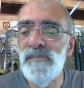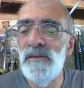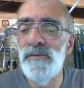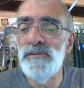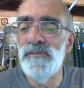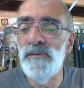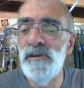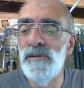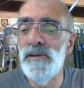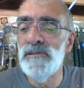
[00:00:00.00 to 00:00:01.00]
Richard
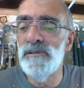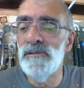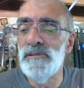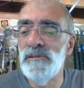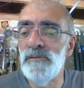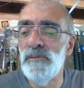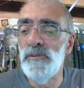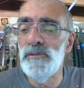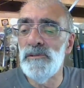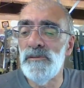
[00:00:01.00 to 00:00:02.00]
Phelan, yes, like the silver
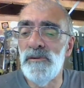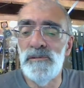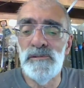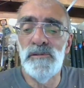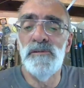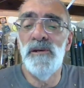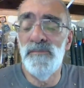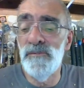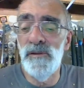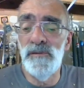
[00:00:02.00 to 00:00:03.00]
birch is great to turn up
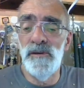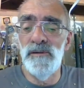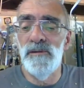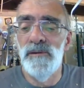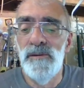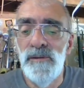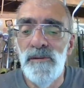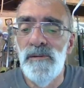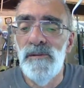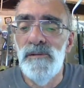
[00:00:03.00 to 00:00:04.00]
and done that
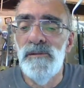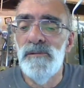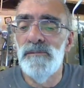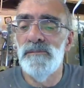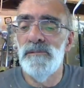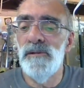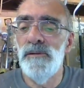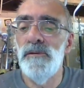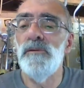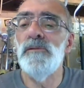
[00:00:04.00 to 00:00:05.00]
are
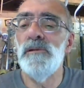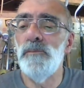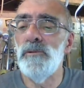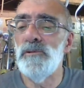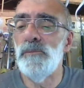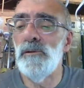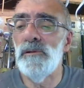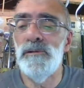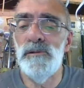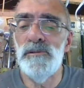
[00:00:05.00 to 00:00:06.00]
you using butcher block
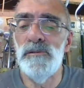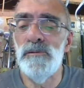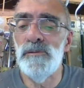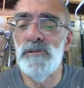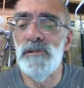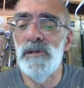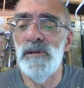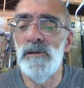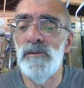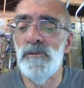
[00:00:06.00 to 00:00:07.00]
conditioner or shellac
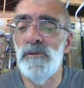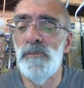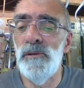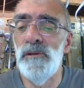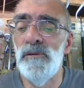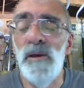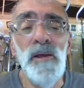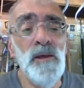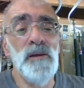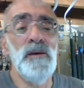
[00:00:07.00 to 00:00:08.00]
on your beard?
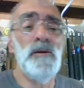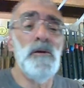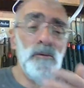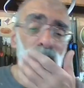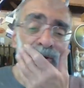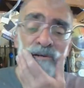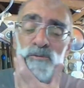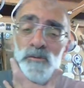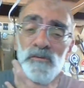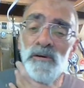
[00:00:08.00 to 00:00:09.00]
Uh, no, in
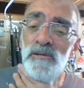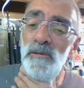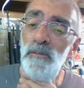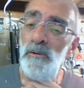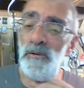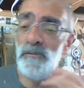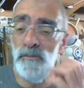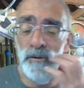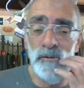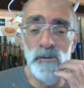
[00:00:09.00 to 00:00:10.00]
actual fact I'm not. I, um,
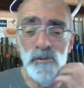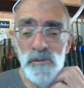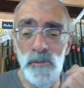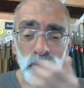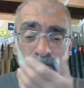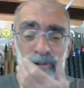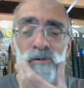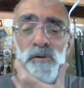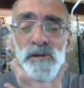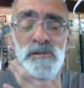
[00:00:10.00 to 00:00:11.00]
I use some Yorkshire
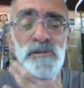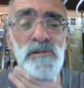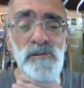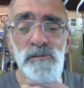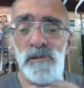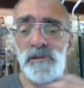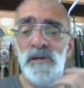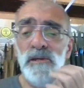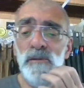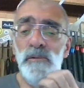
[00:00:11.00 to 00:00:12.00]
grit to uh,
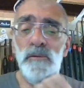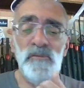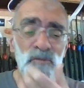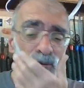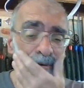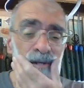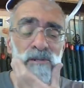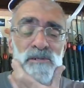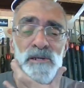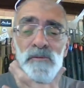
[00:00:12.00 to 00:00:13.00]
get it a bit finer,
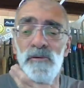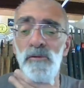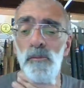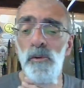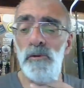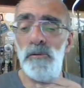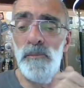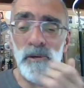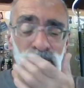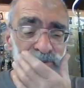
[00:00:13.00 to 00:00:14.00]
to get rid of the wiry
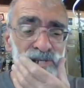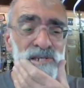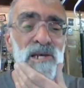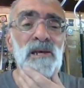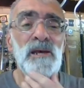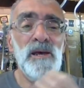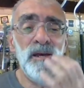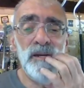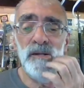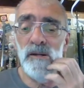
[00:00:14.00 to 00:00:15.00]
bits.
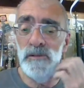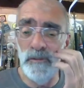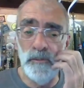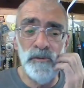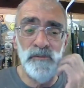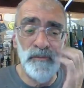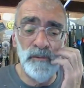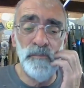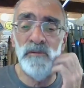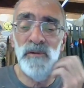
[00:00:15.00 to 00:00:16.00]
And um, I do a bit of a
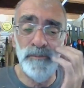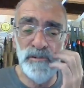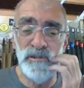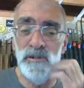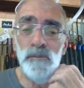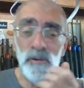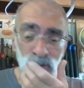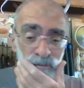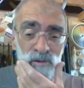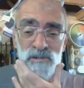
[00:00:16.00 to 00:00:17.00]
bit of hand machine
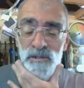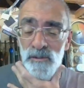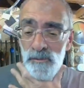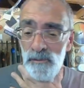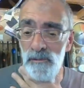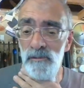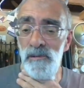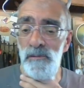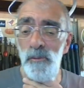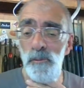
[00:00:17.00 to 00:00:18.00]
microcrystalline.
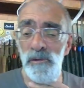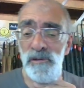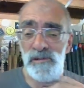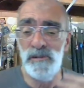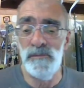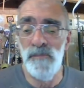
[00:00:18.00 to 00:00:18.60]
That normally does it.